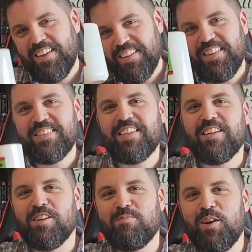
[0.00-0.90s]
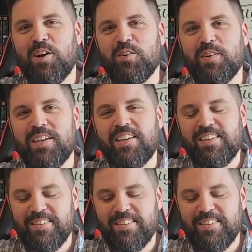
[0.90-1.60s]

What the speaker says: Let's catch up on our week.